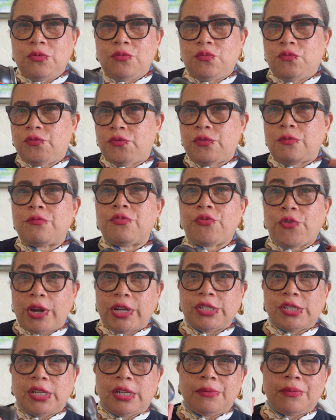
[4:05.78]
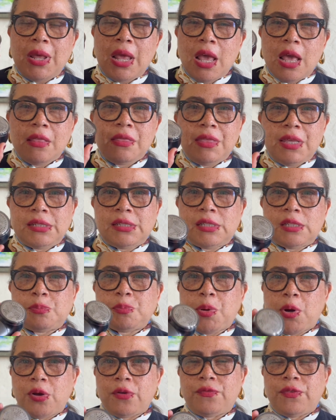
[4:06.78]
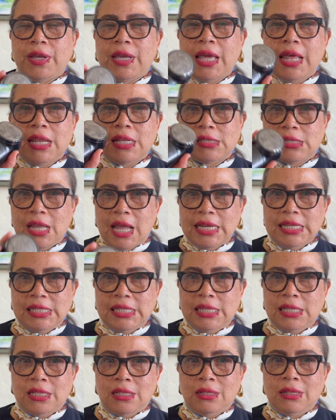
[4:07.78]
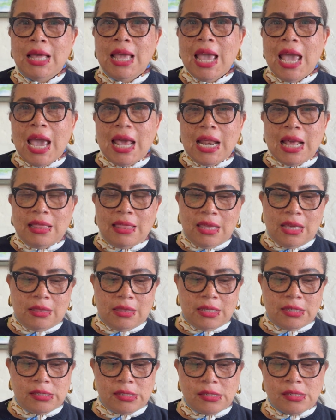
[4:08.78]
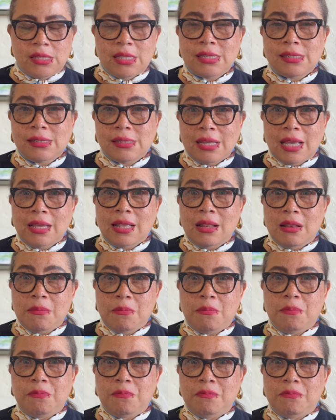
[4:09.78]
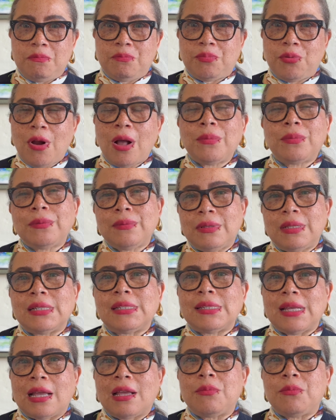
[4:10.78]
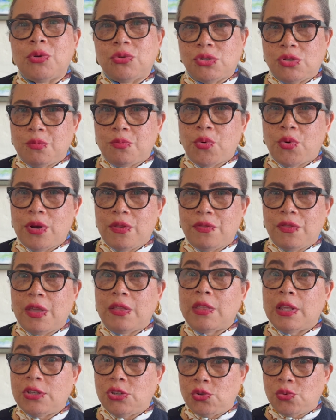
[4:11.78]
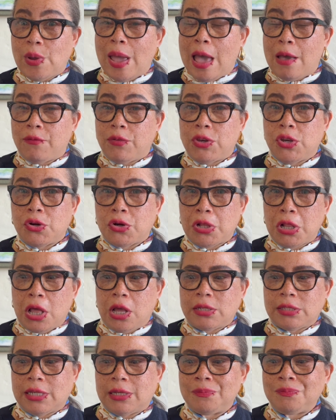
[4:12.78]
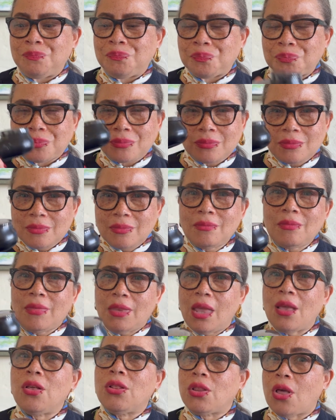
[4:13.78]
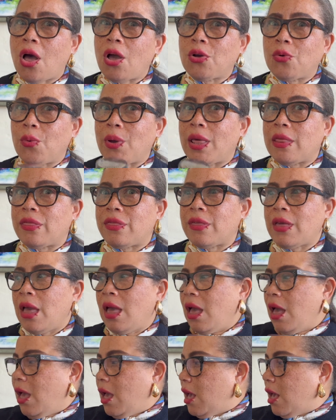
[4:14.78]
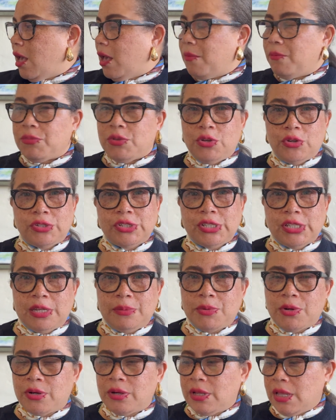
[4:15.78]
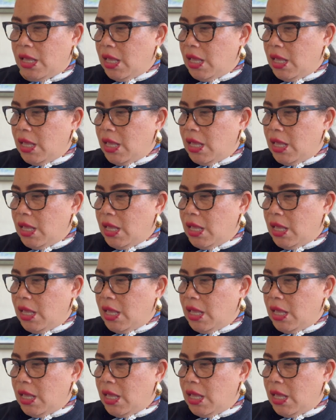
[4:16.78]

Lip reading: from friction. This is perfect and it's ideal, and I think this is probably the second most important thing that you have in your closet, along with your steamer.